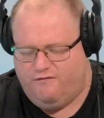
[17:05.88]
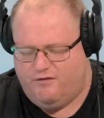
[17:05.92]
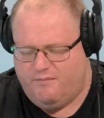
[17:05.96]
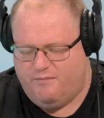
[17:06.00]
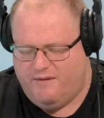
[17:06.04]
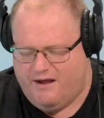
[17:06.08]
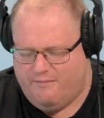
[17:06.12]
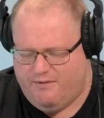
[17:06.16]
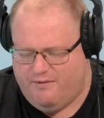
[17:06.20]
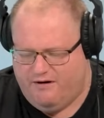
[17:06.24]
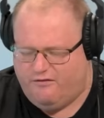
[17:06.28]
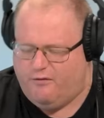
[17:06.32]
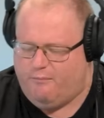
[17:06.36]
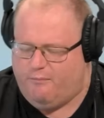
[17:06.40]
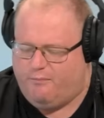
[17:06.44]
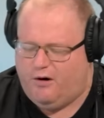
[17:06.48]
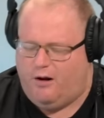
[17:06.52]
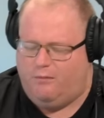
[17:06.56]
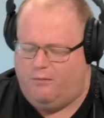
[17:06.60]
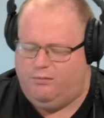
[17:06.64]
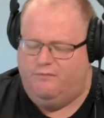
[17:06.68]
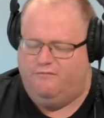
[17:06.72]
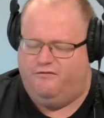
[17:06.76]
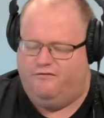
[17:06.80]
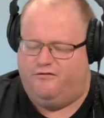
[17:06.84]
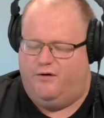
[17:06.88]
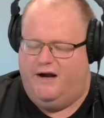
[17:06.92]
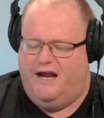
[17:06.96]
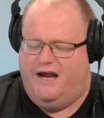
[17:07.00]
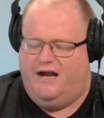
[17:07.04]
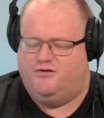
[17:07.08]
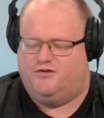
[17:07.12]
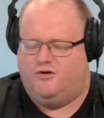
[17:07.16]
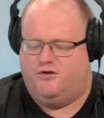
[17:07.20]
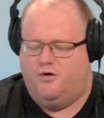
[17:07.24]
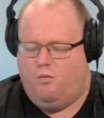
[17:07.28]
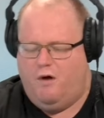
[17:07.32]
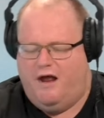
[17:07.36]
to be a bit of a problem for
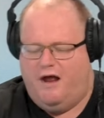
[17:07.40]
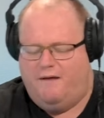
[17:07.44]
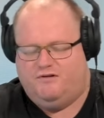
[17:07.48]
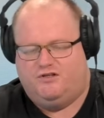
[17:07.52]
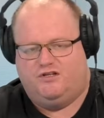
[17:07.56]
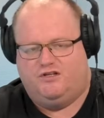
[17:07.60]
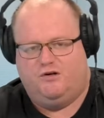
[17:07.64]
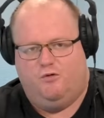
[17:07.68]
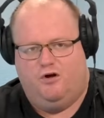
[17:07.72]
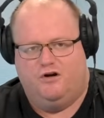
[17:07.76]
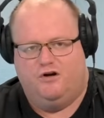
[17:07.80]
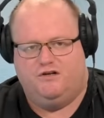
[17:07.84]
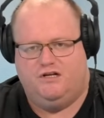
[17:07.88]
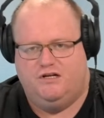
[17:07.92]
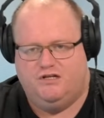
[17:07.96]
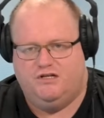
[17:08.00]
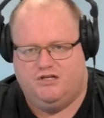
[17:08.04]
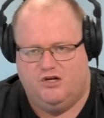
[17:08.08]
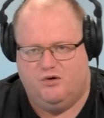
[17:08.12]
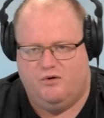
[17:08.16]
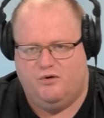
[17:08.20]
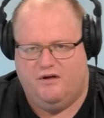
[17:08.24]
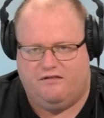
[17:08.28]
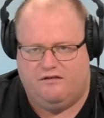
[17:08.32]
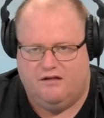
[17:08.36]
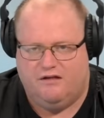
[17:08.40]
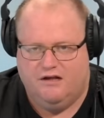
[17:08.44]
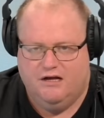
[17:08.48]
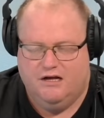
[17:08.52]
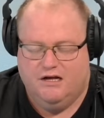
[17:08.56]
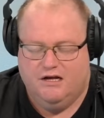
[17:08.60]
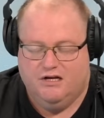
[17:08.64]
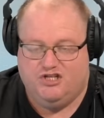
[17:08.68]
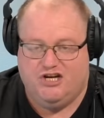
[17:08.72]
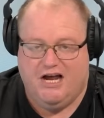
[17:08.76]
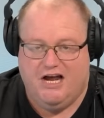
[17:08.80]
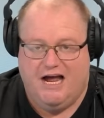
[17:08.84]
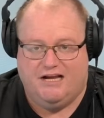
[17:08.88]
Andrew Webster. What does he do with
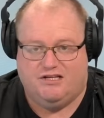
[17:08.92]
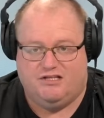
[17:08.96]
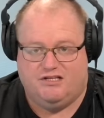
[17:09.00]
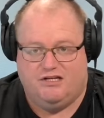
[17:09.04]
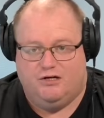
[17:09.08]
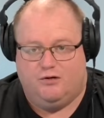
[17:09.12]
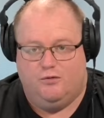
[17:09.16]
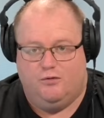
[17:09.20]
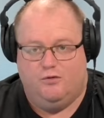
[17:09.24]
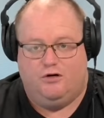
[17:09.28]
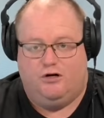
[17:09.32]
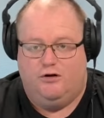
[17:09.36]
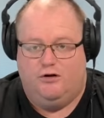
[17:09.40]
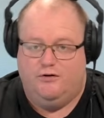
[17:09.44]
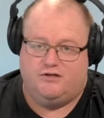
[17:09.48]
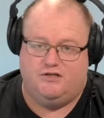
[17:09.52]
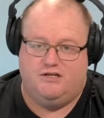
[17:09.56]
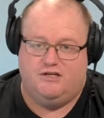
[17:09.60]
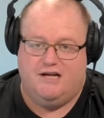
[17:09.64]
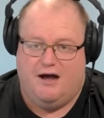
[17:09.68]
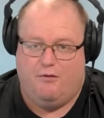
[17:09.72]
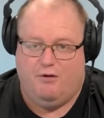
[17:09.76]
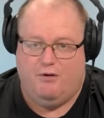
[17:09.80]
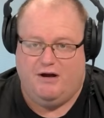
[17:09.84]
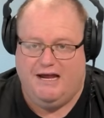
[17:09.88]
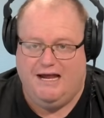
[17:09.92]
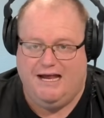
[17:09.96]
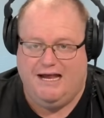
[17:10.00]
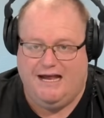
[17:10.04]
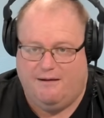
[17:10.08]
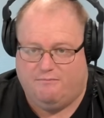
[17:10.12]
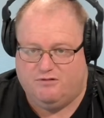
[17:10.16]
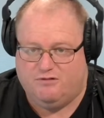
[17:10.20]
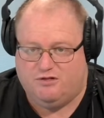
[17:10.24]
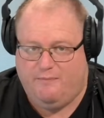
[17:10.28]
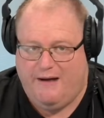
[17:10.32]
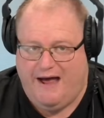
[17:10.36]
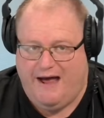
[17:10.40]
Charles Nickel-Klukstar when he
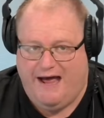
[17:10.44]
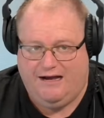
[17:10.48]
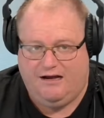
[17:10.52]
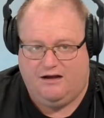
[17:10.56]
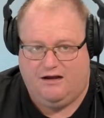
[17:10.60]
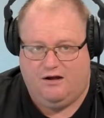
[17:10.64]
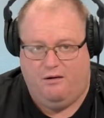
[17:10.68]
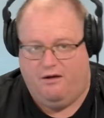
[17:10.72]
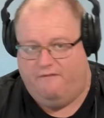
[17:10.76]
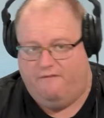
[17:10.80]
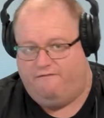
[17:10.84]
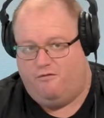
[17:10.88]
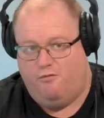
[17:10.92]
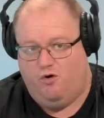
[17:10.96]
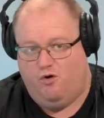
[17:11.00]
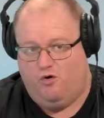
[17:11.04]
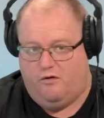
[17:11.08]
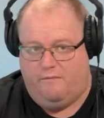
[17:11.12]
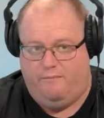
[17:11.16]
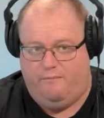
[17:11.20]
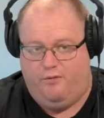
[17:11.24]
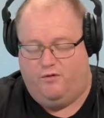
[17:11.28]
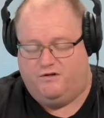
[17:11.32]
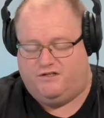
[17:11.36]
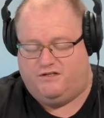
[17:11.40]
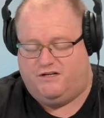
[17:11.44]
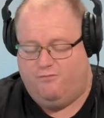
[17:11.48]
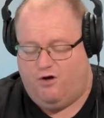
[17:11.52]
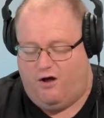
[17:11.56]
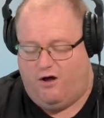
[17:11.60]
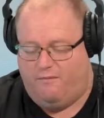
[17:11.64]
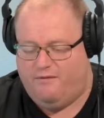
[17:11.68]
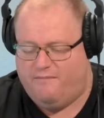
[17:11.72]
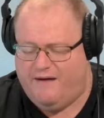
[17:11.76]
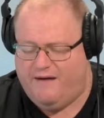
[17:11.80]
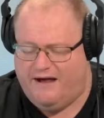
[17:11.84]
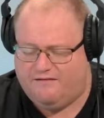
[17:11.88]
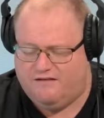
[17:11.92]
comes back? From all reports, he might
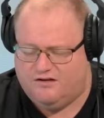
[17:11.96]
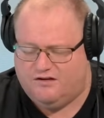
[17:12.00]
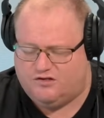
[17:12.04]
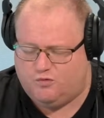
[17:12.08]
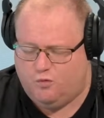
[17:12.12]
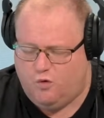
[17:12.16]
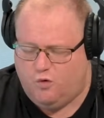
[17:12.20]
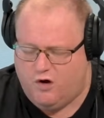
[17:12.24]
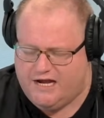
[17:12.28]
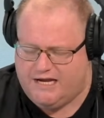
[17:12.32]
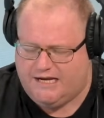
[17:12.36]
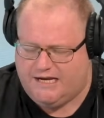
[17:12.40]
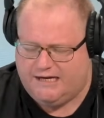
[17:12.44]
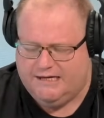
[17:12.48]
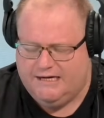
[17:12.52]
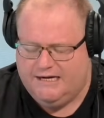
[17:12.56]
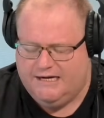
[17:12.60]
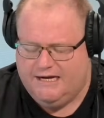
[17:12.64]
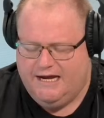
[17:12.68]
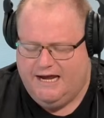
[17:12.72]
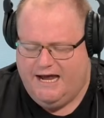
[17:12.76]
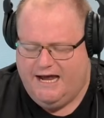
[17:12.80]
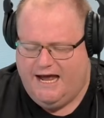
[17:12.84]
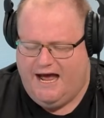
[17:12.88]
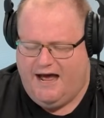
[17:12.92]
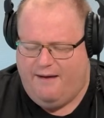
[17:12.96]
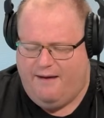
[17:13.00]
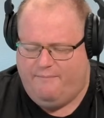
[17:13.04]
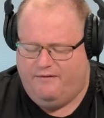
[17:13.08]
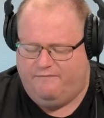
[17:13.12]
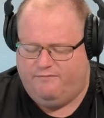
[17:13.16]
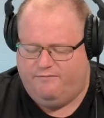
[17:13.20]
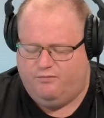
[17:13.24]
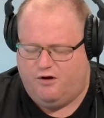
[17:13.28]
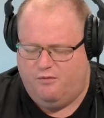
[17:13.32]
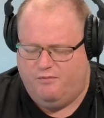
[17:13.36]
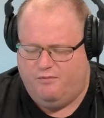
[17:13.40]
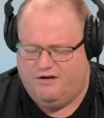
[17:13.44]
be back this week.
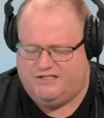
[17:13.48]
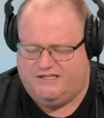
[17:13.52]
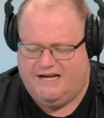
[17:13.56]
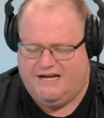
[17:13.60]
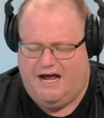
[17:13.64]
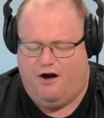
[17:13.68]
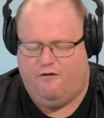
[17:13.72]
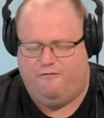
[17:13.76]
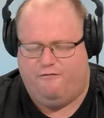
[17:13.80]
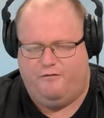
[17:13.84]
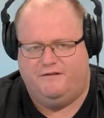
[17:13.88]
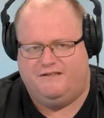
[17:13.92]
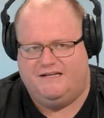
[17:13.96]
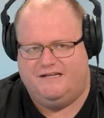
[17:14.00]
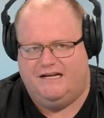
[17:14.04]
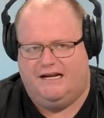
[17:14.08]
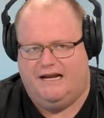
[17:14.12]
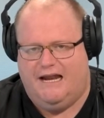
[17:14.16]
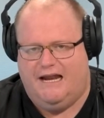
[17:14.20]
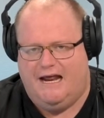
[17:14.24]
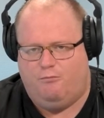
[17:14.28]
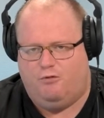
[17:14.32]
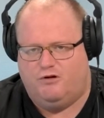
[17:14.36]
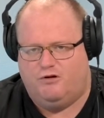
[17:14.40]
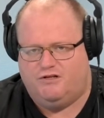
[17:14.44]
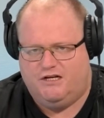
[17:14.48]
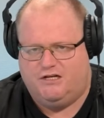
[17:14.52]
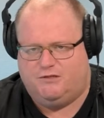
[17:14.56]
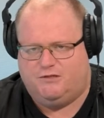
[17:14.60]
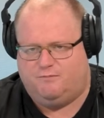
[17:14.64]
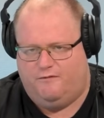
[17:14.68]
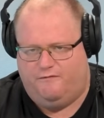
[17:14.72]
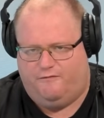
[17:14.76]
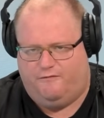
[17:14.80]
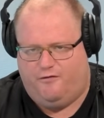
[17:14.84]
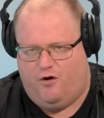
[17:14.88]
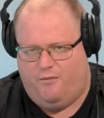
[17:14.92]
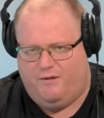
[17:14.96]
But can we start off with Dylan Edwards, his
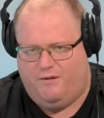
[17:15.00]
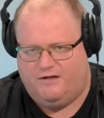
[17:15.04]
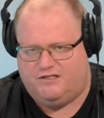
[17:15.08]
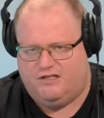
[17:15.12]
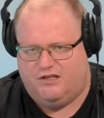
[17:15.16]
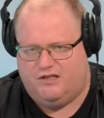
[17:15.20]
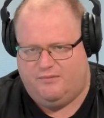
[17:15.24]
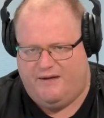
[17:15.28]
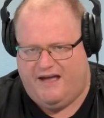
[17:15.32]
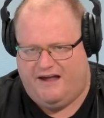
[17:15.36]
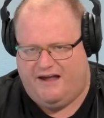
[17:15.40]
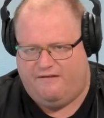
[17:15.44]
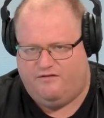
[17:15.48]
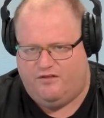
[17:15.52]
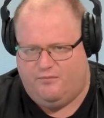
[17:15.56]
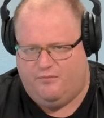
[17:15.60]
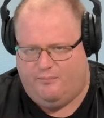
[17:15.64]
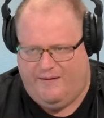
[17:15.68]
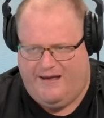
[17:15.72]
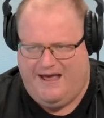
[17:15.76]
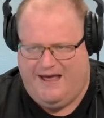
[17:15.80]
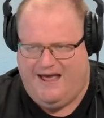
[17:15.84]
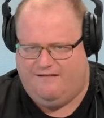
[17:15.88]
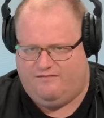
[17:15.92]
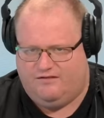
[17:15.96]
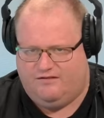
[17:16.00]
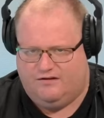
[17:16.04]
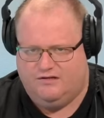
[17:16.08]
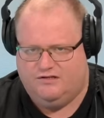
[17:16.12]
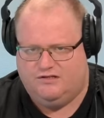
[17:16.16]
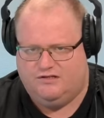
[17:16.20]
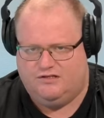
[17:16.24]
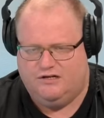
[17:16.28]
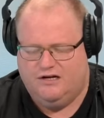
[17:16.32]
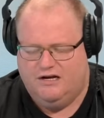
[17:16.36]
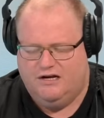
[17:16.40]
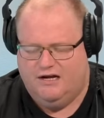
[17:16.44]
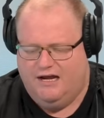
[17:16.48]
performance at the back for the
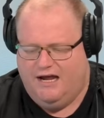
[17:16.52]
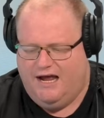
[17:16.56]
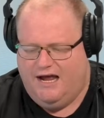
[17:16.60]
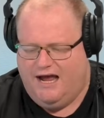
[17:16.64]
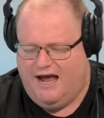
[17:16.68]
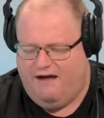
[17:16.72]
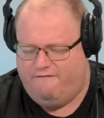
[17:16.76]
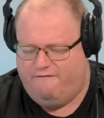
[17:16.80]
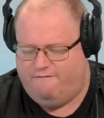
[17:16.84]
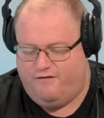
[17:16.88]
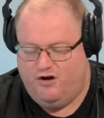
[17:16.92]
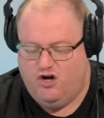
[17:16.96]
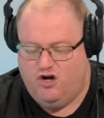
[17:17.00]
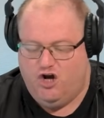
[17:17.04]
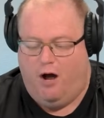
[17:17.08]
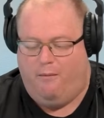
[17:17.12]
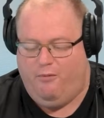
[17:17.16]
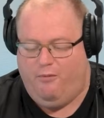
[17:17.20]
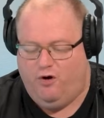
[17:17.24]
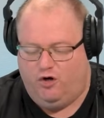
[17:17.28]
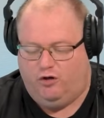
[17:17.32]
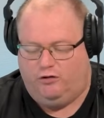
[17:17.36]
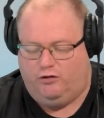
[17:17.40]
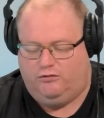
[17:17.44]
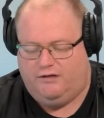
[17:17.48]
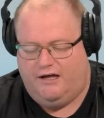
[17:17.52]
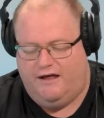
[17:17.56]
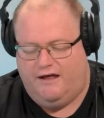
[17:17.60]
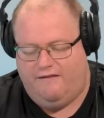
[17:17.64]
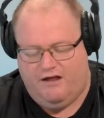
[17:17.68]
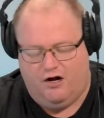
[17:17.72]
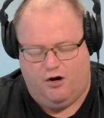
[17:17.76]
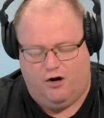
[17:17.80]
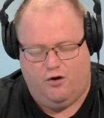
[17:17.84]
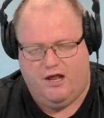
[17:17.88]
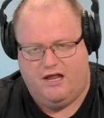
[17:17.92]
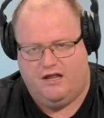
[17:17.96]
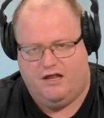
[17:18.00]
Panthers? Phenomenal. And
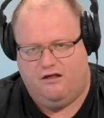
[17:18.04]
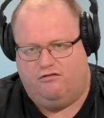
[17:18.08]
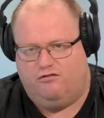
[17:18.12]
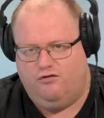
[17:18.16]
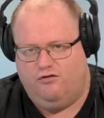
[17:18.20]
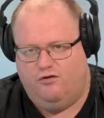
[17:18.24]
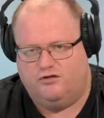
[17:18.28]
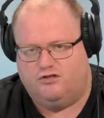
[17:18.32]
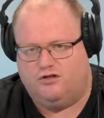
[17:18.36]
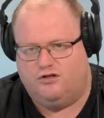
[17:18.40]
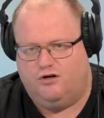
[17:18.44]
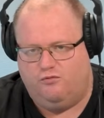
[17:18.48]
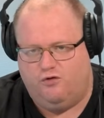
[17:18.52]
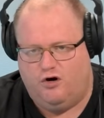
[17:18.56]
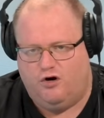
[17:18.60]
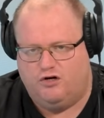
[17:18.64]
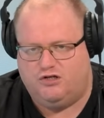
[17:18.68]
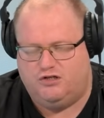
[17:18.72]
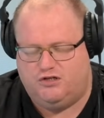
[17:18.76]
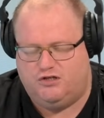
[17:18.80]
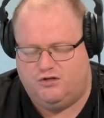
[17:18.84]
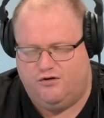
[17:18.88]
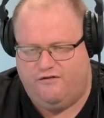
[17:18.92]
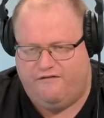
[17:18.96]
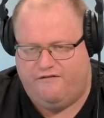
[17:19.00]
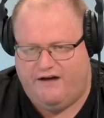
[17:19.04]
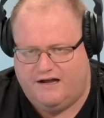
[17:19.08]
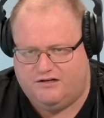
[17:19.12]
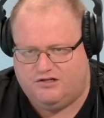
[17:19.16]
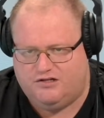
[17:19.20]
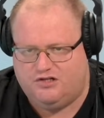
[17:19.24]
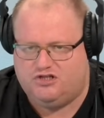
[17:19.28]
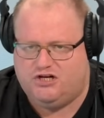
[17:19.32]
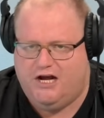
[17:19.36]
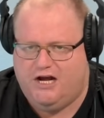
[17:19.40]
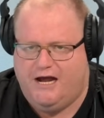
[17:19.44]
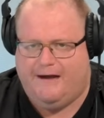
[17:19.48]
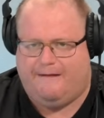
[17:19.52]
then I'll get your thoughts on Roger
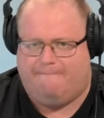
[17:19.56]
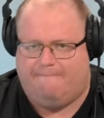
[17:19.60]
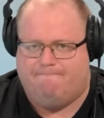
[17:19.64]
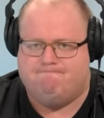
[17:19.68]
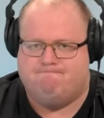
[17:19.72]
Tuivasa-Sheck.